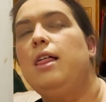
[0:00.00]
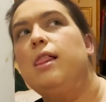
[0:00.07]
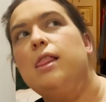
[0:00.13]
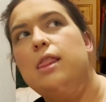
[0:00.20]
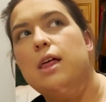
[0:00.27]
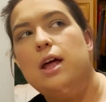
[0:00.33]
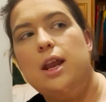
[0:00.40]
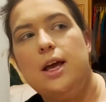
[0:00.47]

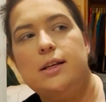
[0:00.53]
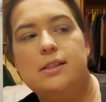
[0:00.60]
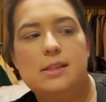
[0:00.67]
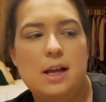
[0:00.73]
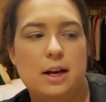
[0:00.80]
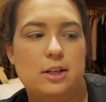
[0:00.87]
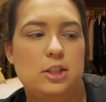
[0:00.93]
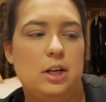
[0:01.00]
the next
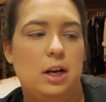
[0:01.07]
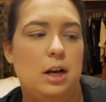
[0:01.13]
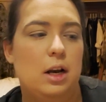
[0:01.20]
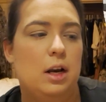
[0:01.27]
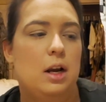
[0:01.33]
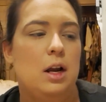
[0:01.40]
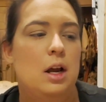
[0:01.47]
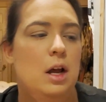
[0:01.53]
section
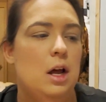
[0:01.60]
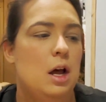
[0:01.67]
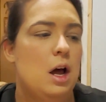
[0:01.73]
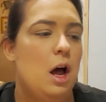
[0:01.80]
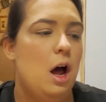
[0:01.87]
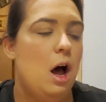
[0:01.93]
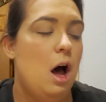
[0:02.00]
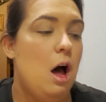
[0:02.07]

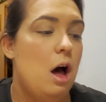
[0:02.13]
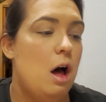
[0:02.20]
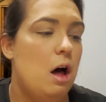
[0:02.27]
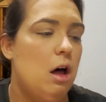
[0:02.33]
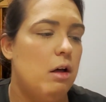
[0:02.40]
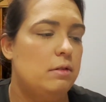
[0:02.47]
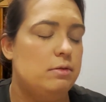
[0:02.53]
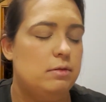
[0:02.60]

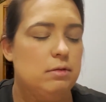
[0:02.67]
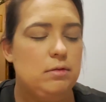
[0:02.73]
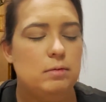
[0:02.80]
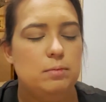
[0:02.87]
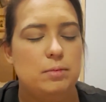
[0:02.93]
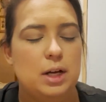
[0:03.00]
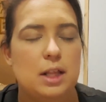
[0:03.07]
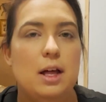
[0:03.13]
of
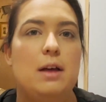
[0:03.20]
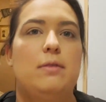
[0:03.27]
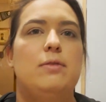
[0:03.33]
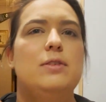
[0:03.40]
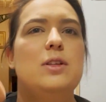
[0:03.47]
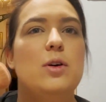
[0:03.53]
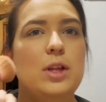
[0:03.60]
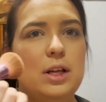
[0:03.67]
my life.
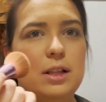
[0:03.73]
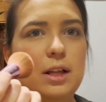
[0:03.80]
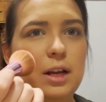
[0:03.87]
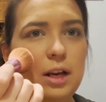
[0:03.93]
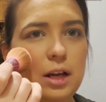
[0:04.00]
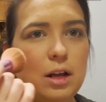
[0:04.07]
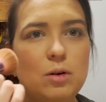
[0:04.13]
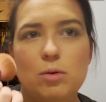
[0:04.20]
So like
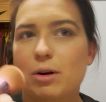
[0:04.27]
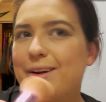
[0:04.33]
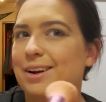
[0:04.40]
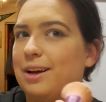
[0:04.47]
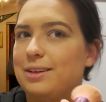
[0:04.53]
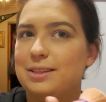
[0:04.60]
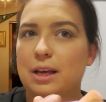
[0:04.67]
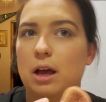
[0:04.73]
cleaning and
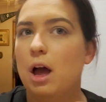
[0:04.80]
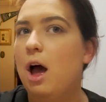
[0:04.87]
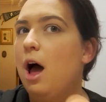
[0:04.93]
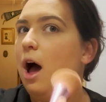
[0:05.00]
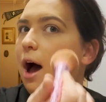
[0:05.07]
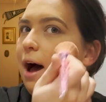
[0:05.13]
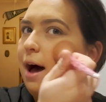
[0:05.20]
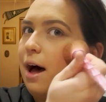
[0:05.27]
organizing.
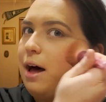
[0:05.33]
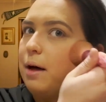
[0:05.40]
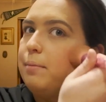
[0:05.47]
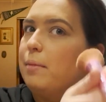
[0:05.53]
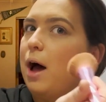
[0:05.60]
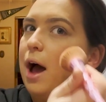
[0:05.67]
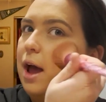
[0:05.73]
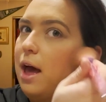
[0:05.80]

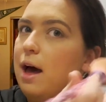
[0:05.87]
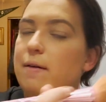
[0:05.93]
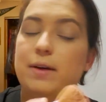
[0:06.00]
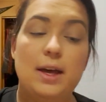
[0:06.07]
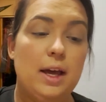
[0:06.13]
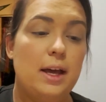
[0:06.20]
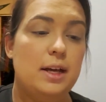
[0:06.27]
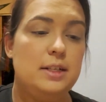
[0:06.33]
Um, I have
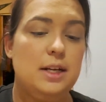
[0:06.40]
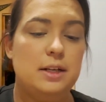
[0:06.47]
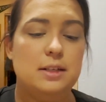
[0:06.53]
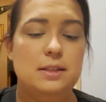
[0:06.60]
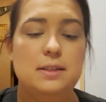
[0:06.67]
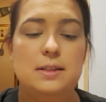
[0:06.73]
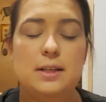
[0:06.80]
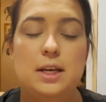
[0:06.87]
a
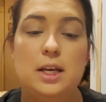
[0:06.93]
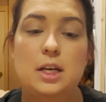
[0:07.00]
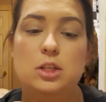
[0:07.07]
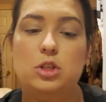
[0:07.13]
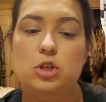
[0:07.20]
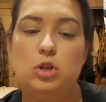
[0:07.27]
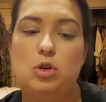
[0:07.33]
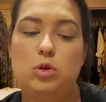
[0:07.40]
tendency
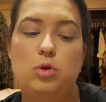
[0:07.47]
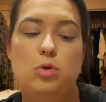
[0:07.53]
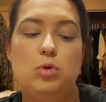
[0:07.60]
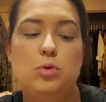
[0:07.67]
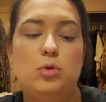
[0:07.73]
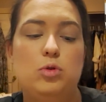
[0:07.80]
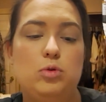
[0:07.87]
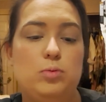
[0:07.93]

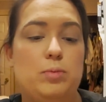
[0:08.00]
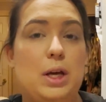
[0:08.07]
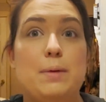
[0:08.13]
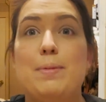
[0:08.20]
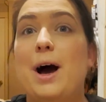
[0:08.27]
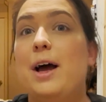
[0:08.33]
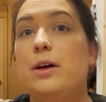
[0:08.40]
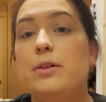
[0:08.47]
to make
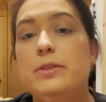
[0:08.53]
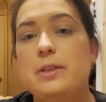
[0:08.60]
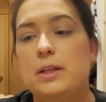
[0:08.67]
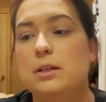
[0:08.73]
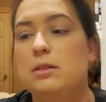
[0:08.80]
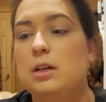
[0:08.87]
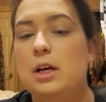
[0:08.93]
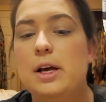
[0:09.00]
piles and
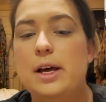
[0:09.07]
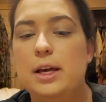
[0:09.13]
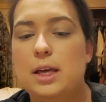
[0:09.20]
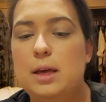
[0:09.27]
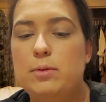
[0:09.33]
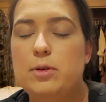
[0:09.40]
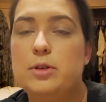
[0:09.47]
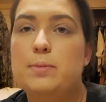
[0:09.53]

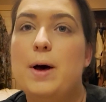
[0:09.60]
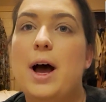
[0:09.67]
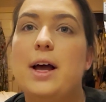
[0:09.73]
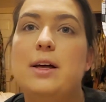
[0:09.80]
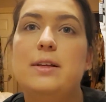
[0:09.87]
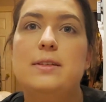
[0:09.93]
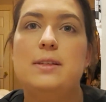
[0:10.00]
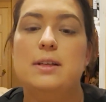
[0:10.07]
keep those
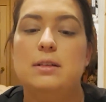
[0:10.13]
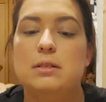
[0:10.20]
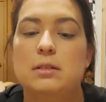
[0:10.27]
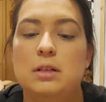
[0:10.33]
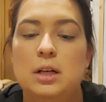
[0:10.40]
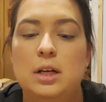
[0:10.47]
piles and